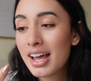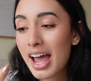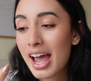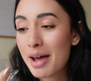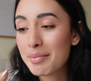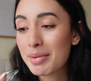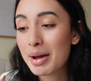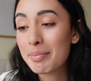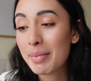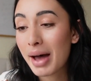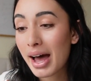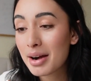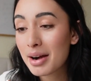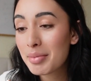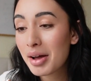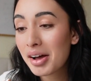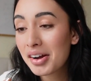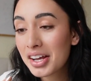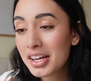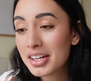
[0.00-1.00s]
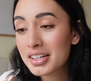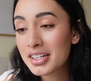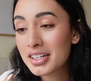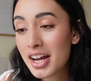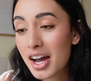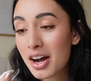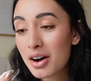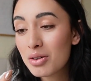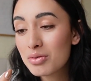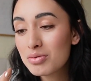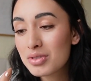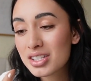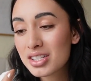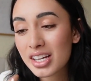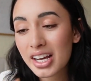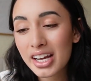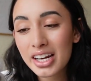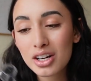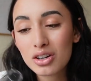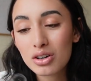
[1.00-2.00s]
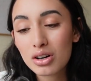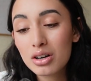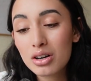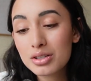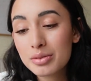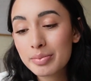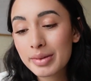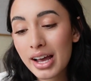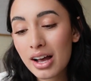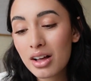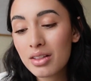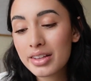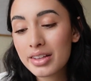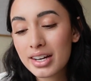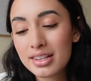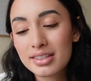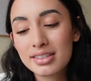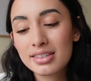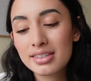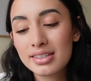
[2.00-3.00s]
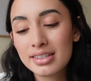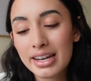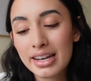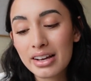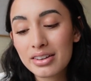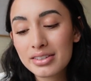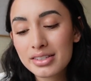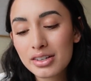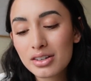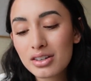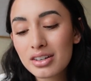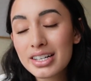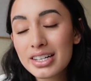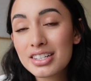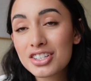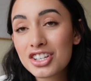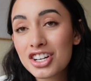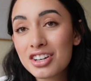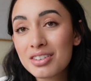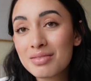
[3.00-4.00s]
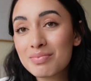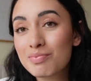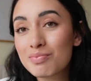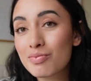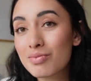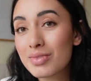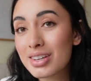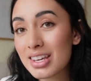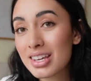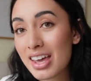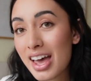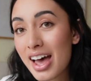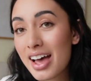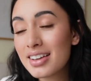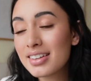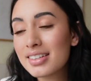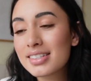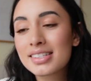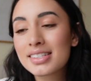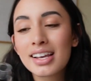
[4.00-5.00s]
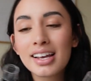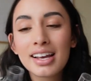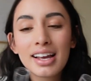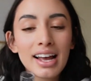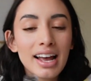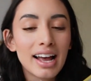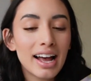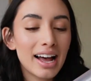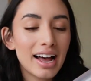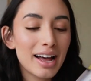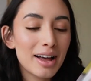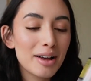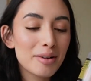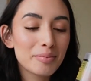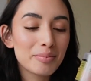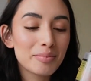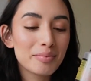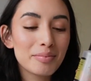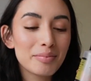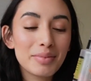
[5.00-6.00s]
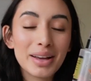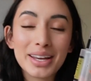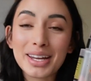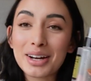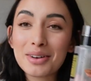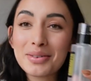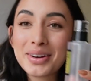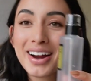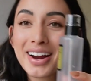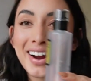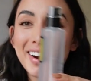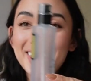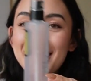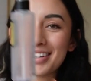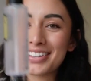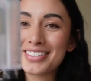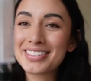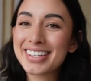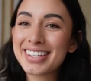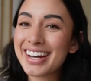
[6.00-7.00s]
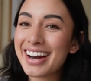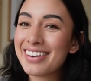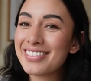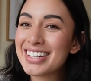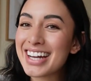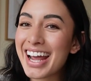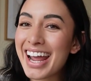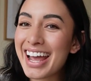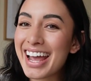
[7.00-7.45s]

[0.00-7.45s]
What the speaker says: Am I mad about it? No. Does it kind of gross me out that it's snail secretion? Yes. But here we are, using it every day